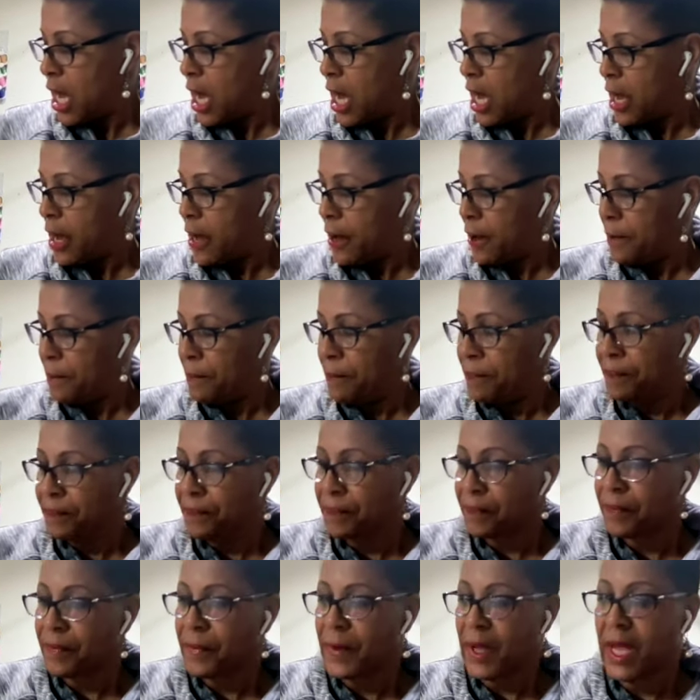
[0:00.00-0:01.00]

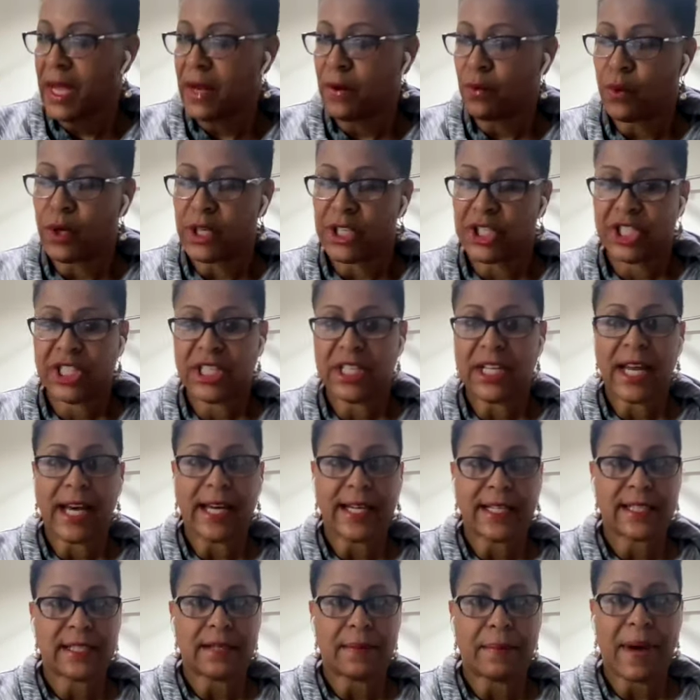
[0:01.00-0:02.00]
And what she
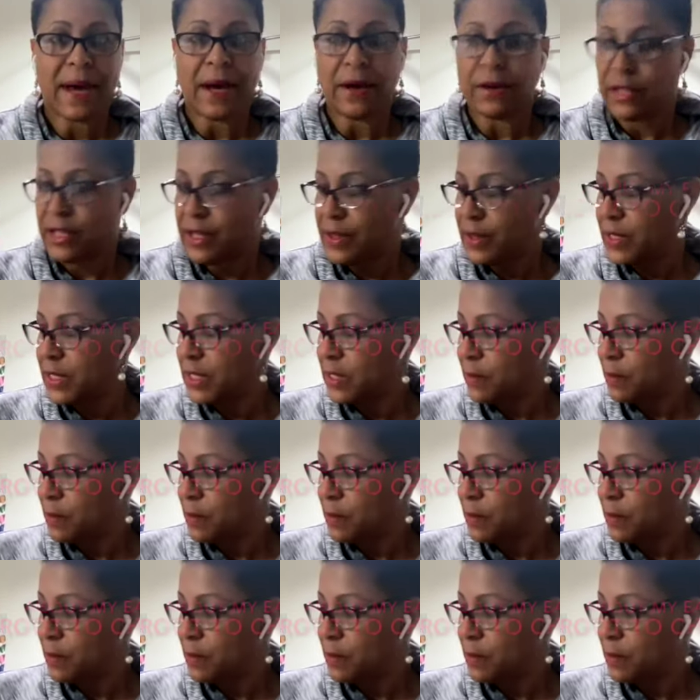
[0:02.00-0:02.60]
likes about this